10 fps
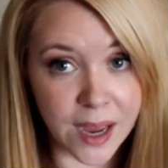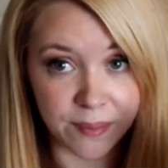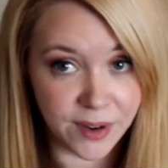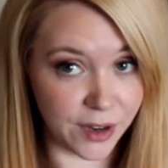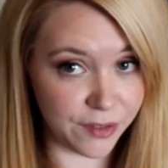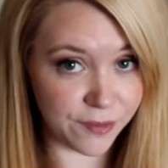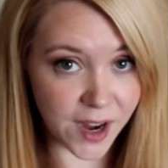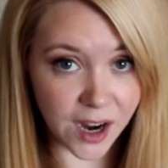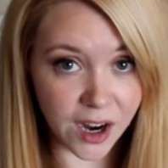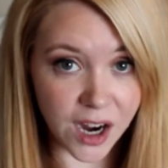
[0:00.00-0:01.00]
I'm very
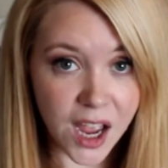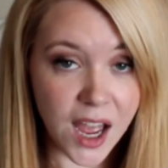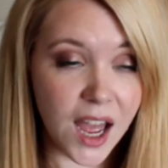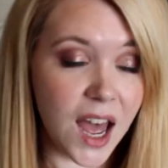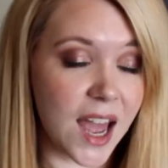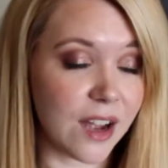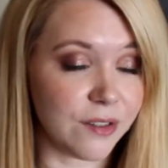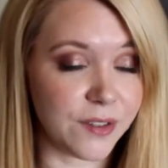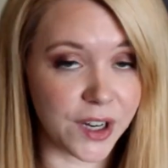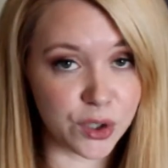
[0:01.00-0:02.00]
fair, I
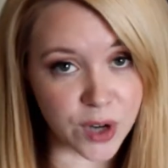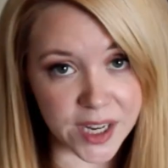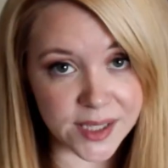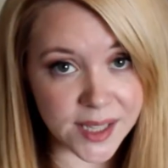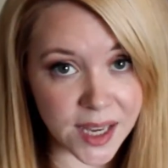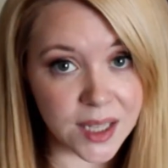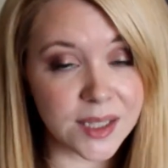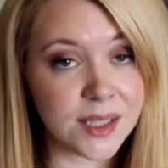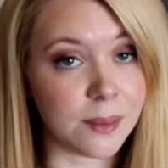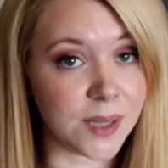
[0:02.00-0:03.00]
have very dry
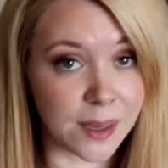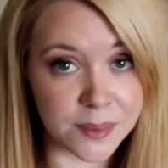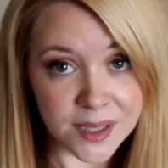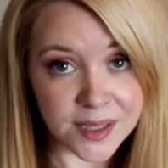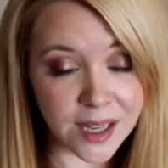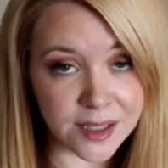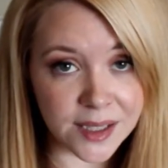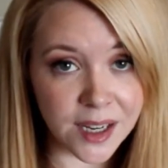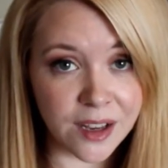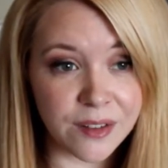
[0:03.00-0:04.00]
skin, sometimes it's
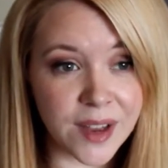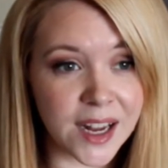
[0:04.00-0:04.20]
sensitive,